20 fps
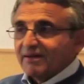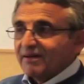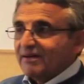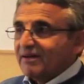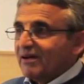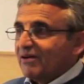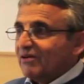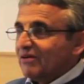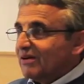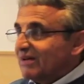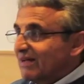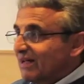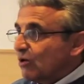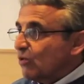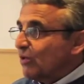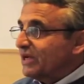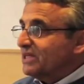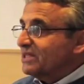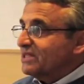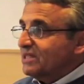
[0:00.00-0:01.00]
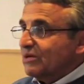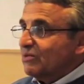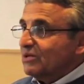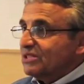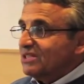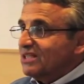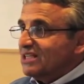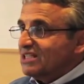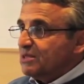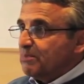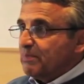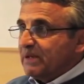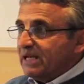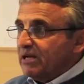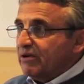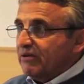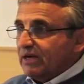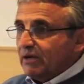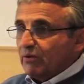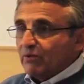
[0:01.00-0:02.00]
You know, liquidity was
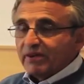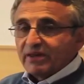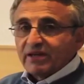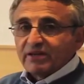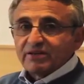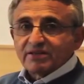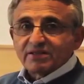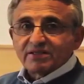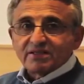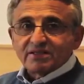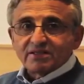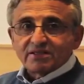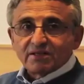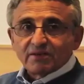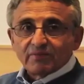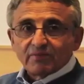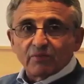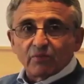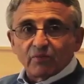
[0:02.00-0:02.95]
disappearing within the system,